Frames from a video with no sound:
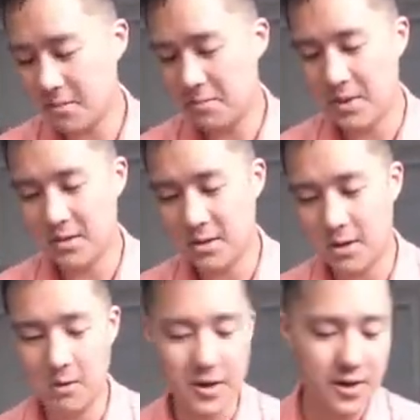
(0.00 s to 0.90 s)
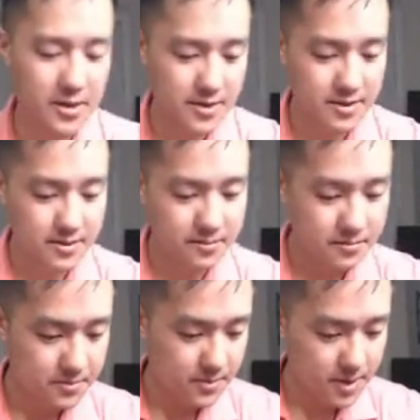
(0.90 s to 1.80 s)
about to go away.
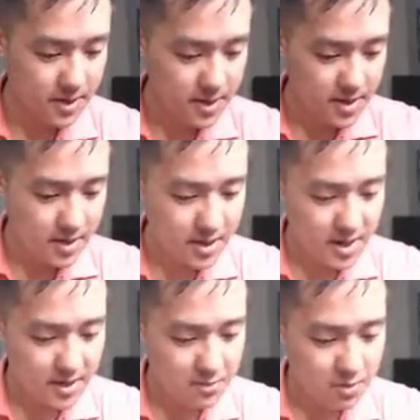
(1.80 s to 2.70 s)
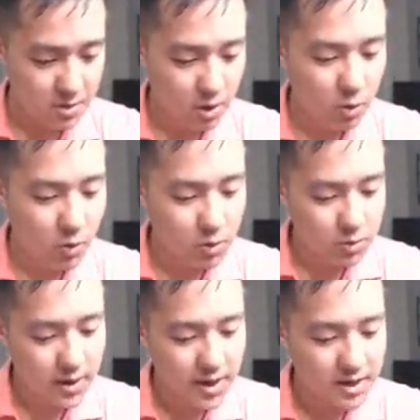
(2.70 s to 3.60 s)
Yeah, at
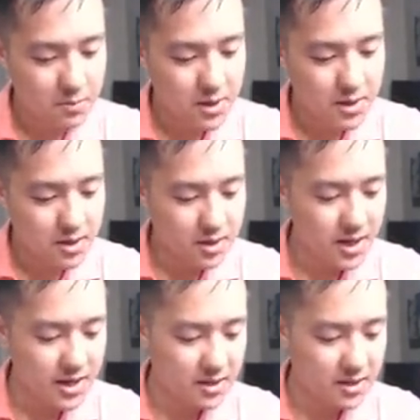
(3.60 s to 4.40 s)
the